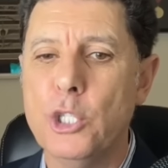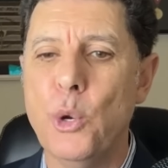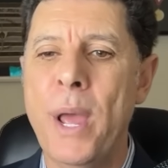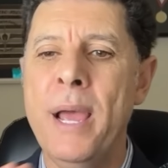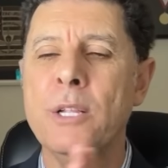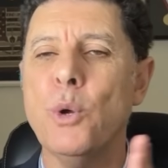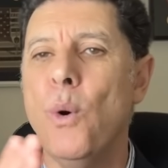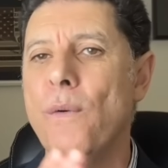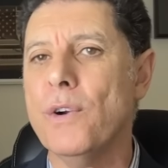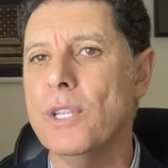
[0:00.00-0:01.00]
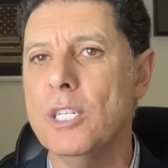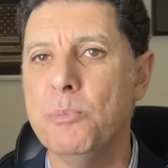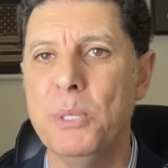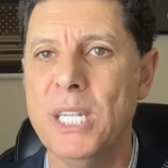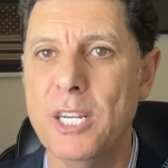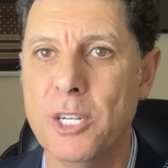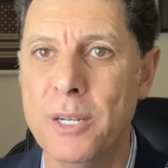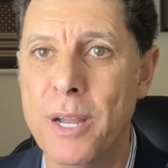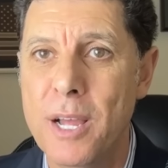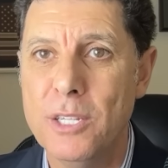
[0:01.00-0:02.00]
to hand over this
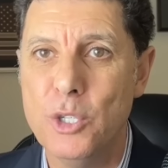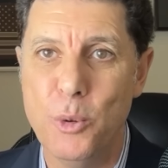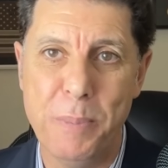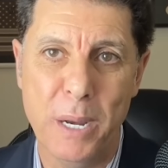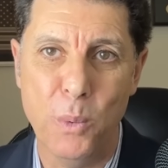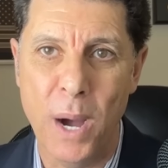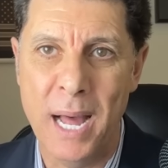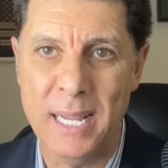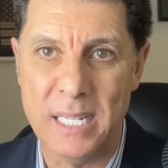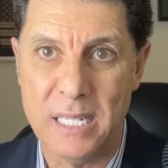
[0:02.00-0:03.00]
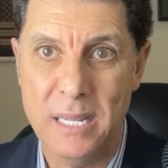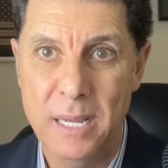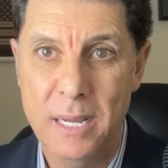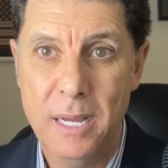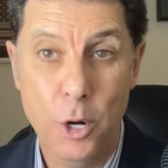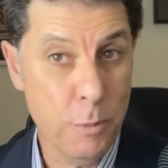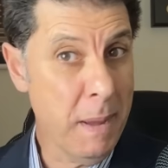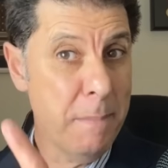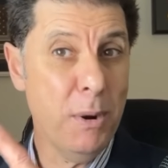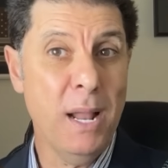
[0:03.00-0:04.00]
possession to Ben Wallace.
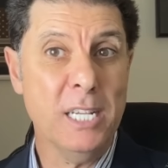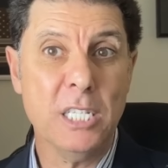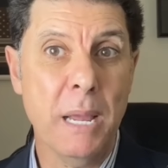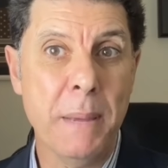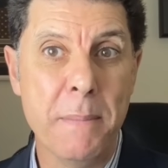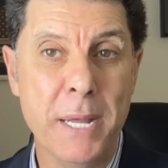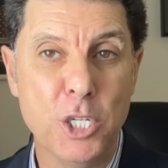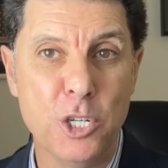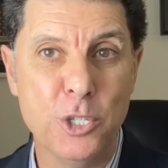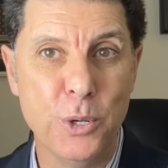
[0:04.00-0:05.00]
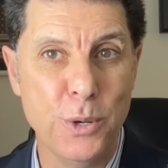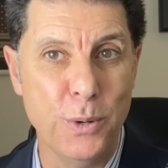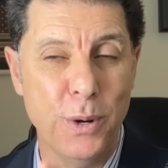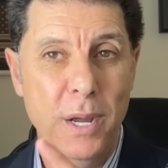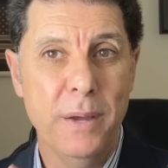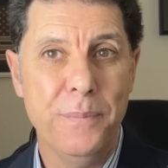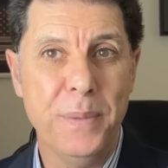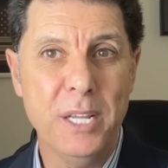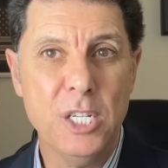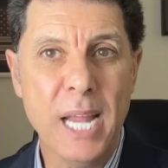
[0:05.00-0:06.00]
Remember last time I mentioned to you,
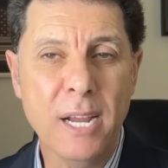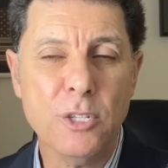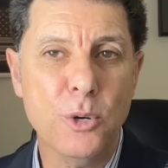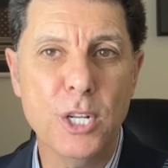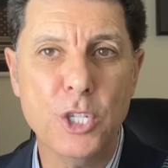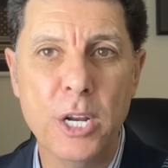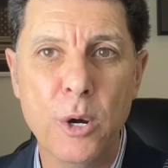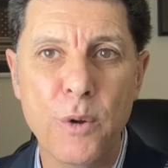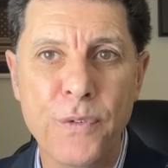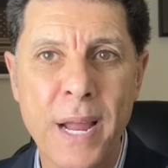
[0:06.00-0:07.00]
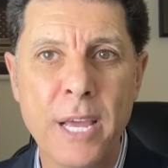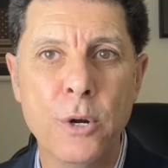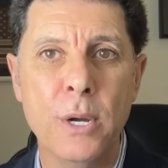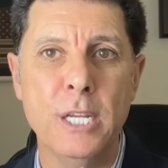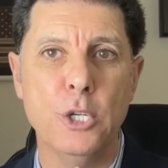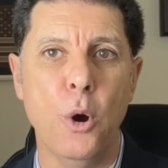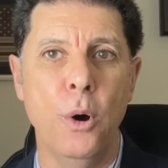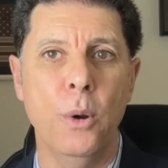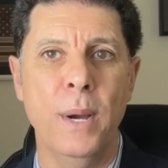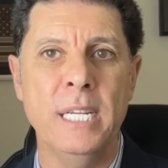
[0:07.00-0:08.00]
the Secretary General of NATO is
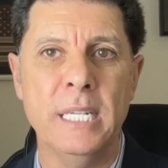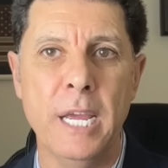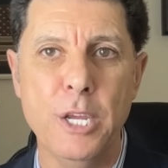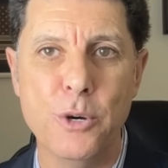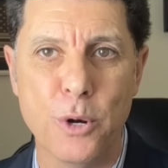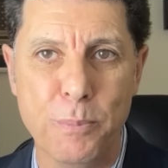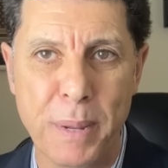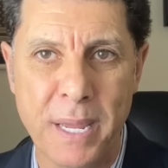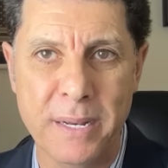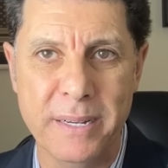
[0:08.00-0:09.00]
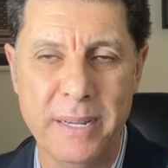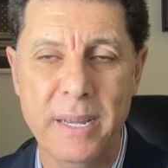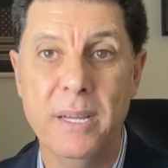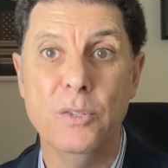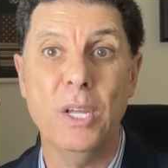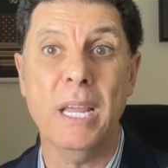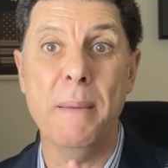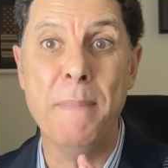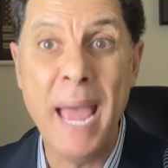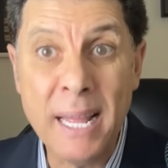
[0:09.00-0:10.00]
always a European. The
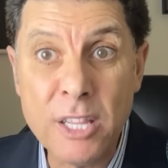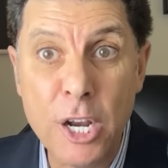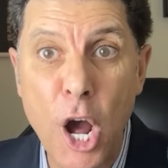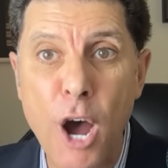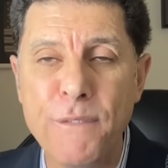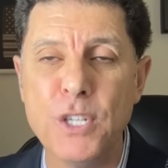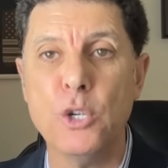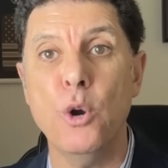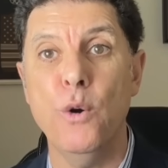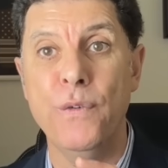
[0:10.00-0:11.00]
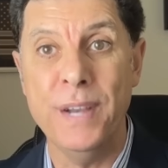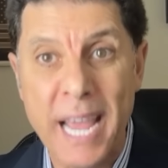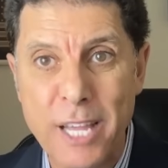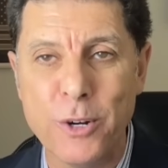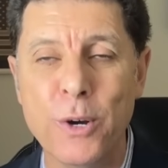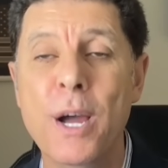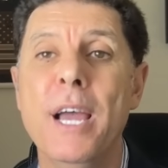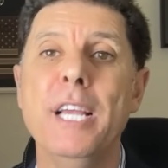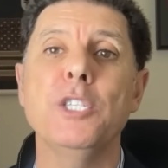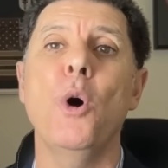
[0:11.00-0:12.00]
commanding officer of NATO
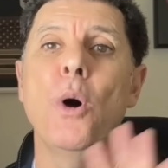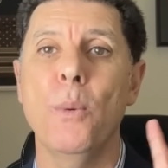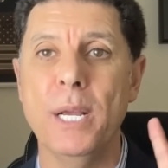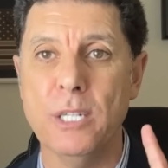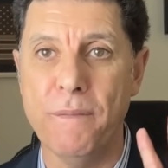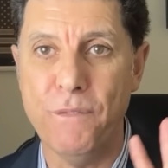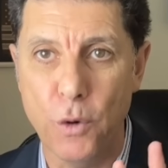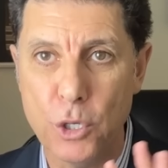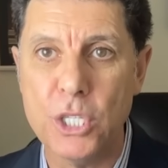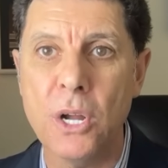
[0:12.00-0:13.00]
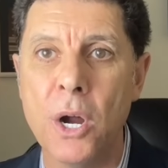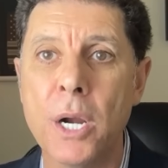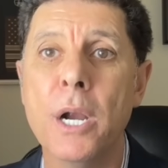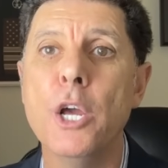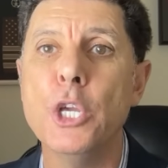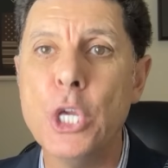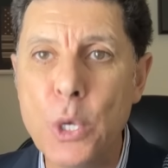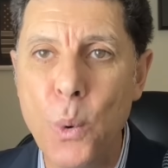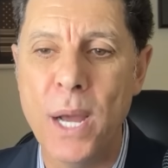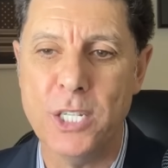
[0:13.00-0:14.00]
is always a four-star
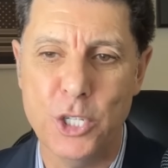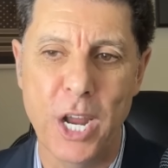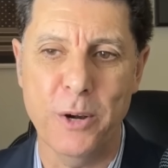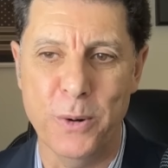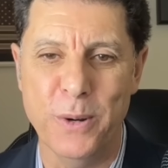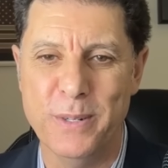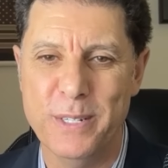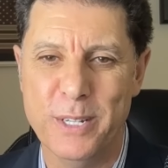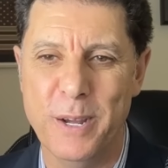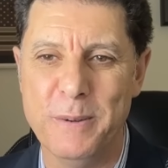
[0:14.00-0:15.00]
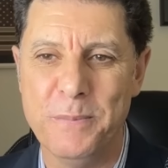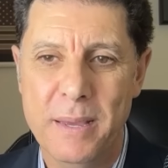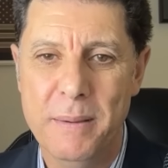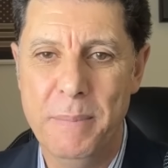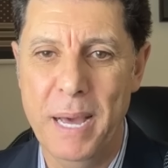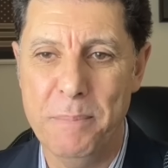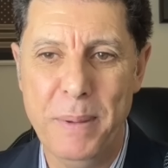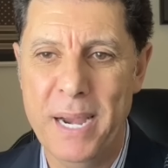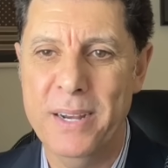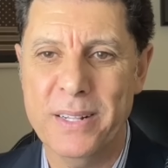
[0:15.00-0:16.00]
US general. So, but
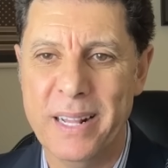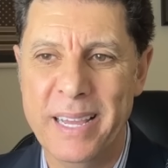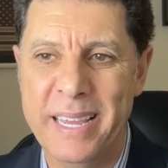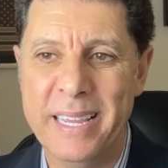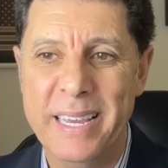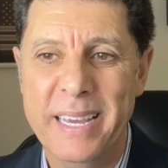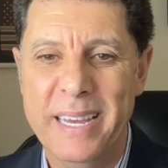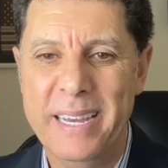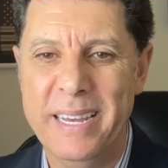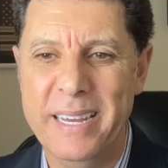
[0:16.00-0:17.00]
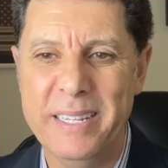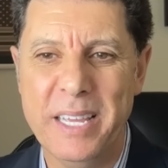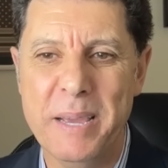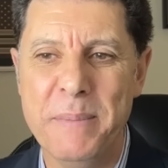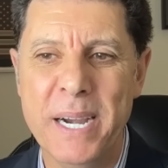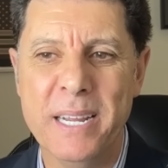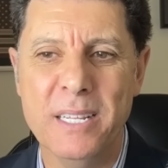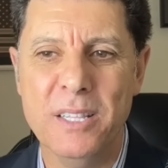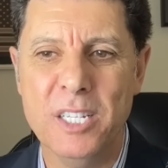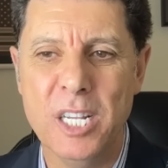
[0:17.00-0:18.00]
apparently uh, the
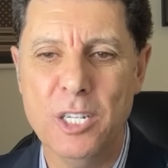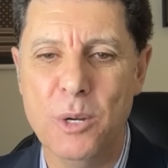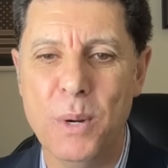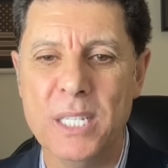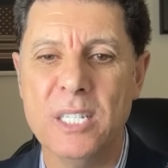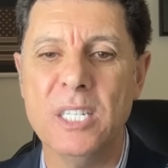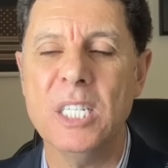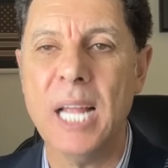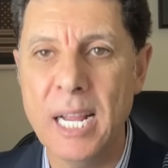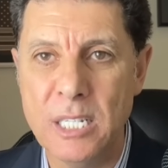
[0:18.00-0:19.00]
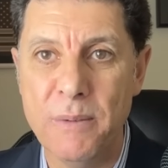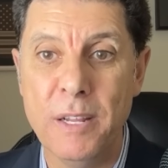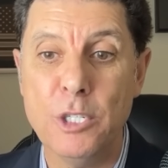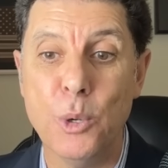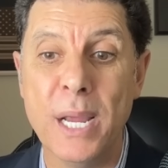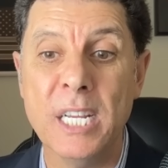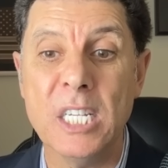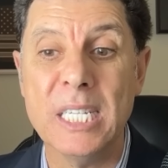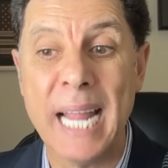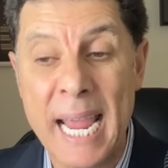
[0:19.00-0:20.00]
American decision was decisively to
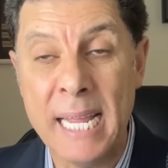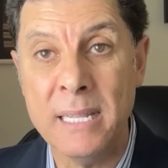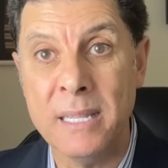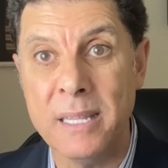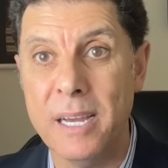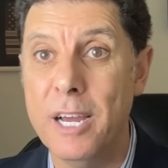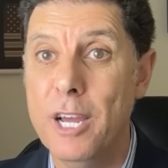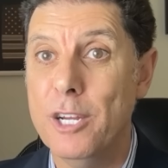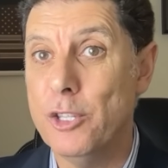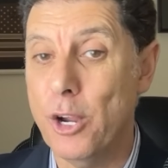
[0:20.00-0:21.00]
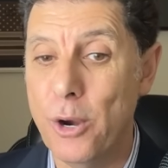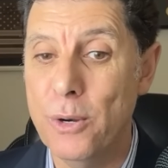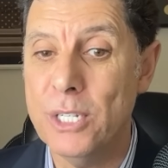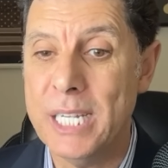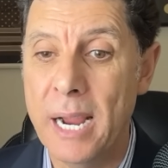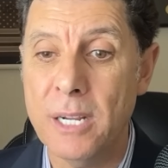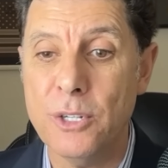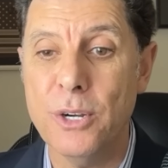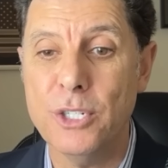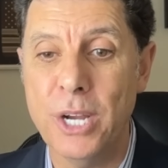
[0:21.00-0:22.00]
extend the current
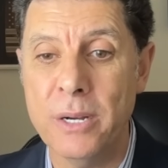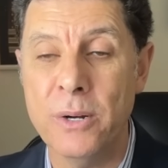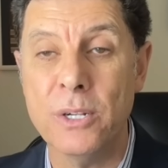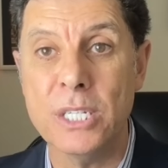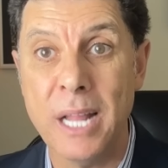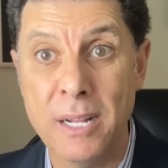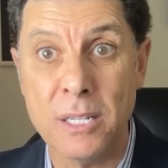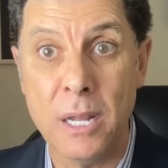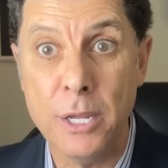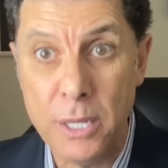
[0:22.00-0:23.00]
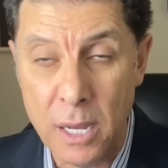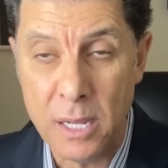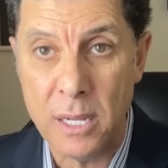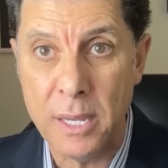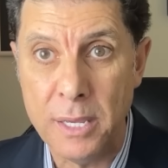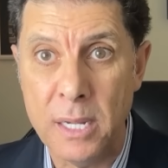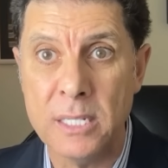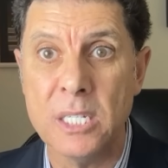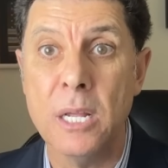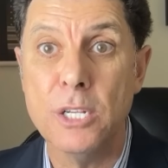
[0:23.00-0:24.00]
Secretary General Stan, uh,
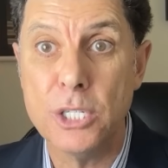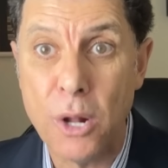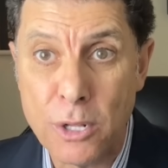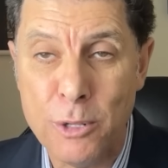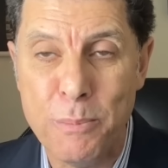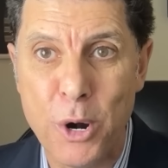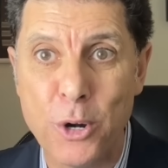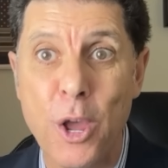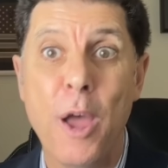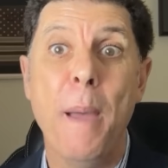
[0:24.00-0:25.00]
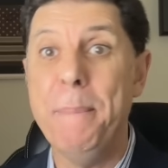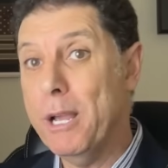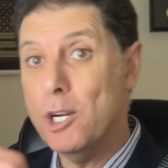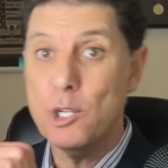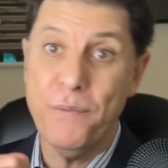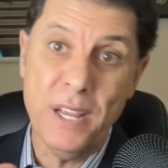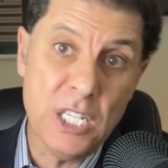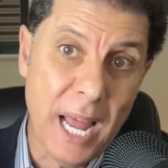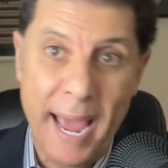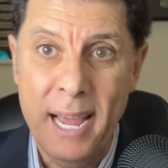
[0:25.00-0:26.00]
Stoltenberg because of
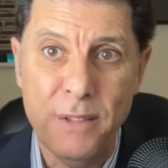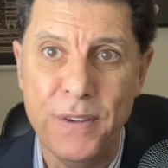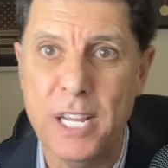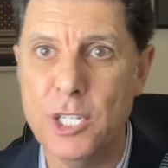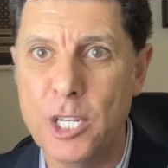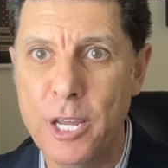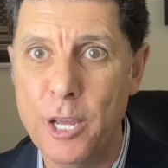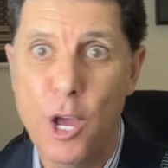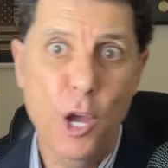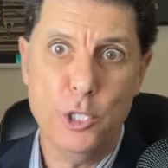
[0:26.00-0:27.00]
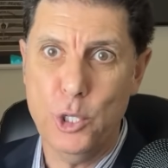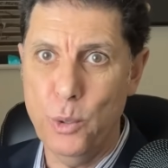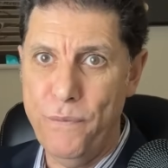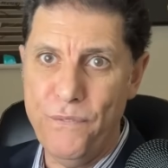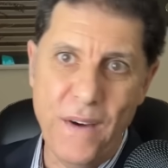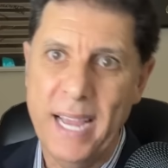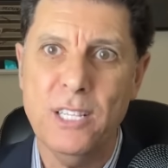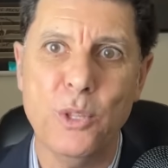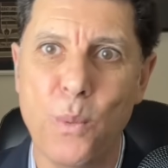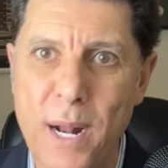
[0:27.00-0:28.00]
his advocacy to
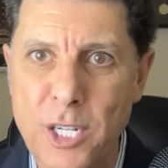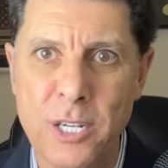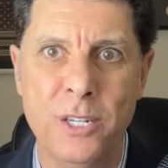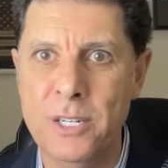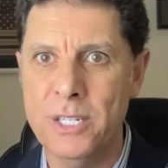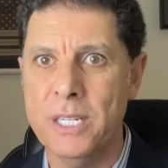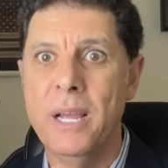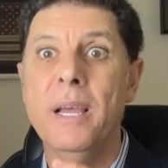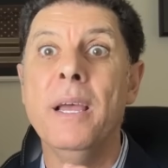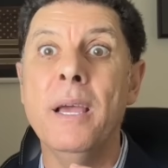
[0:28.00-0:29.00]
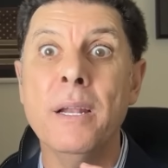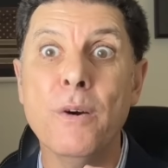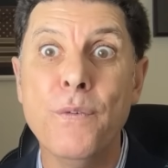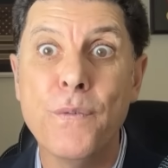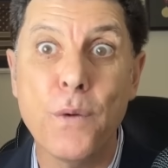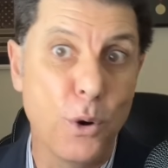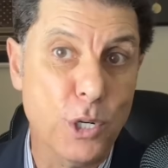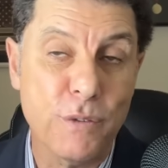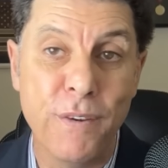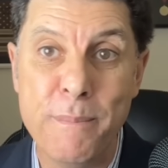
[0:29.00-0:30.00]
fight the Russians and, of
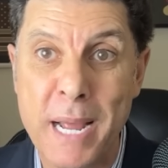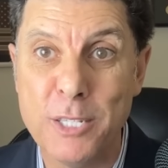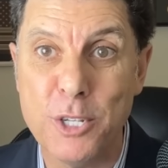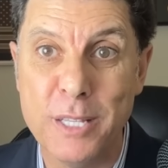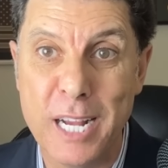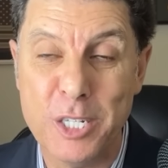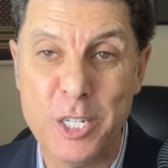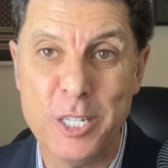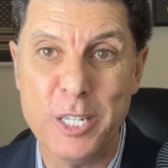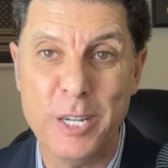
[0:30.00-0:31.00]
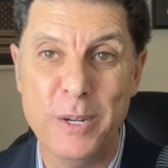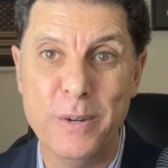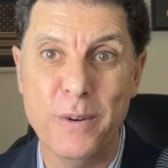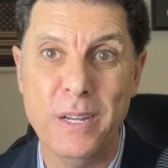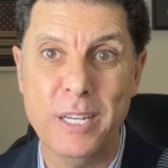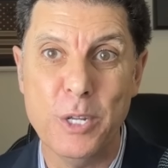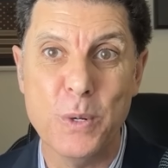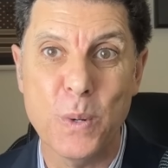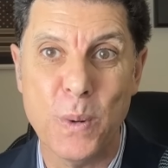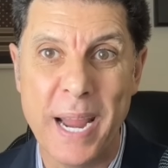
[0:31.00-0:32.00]
course, foment tensions uh, in
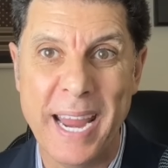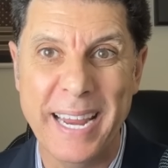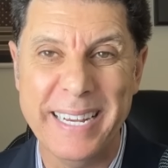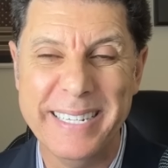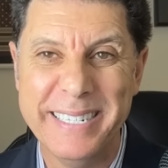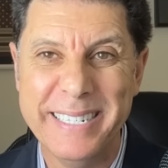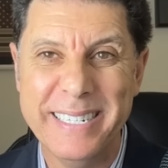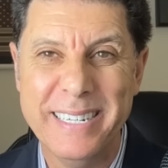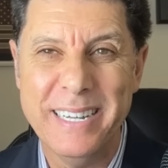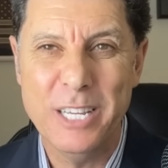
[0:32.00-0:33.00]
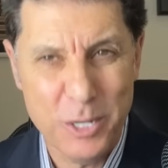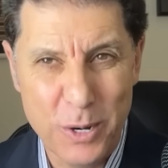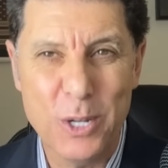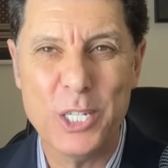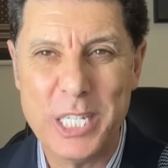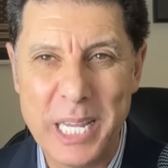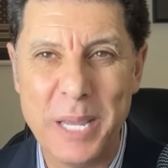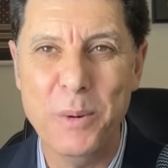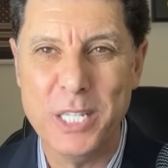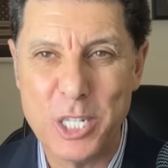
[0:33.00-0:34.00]
Ukraine. You all
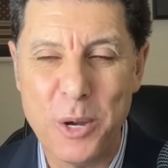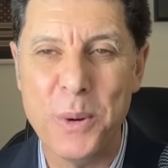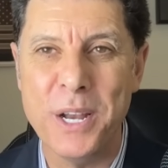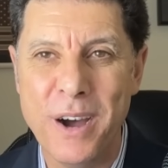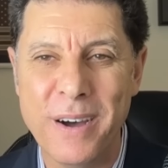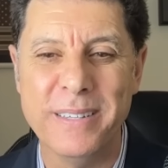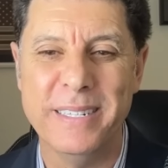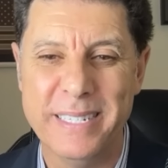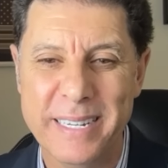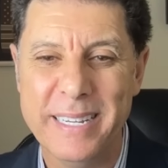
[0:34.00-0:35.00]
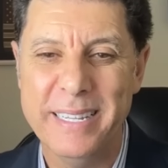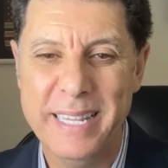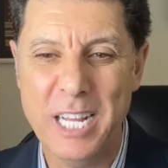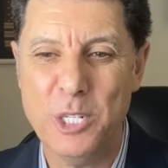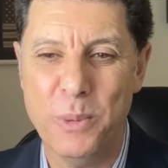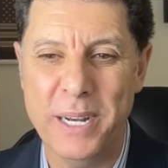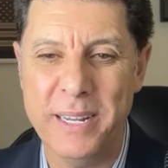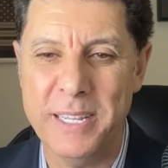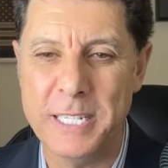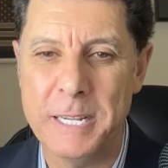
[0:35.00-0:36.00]
see what's going on. That's what it
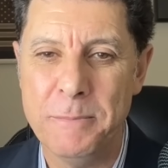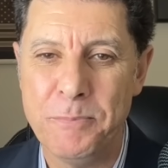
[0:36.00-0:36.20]
is.